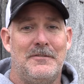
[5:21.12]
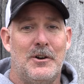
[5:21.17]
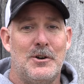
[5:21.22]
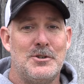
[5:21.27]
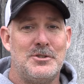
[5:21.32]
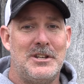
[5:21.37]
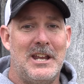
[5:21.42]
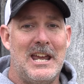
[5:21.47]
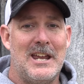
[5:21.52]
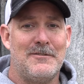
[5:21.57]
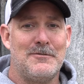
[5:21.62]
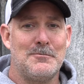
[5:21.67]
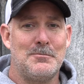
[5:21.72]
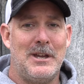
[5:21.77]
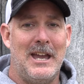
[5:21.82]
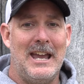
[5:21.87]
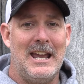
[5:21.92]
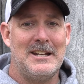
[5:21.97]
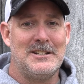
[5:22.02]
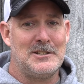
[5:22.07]
first stand from
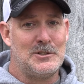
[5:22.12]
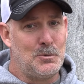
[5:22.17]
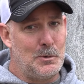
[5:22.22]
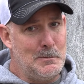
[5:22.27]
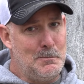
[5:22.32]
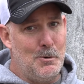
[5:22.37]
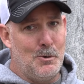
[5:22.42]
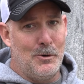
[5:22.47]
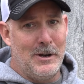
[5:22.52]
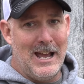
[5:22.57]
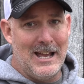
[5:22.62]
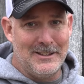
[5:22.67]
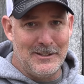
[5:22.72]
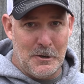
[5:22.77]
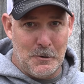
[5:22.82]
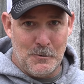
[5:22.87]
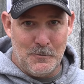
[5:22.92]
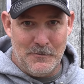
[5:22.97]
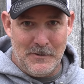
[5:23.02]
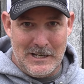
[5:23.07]
Kansas, we pulled out the
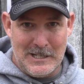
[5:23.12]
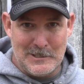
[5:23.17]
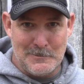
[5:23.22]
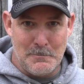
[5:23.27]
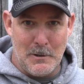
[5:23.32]
old fence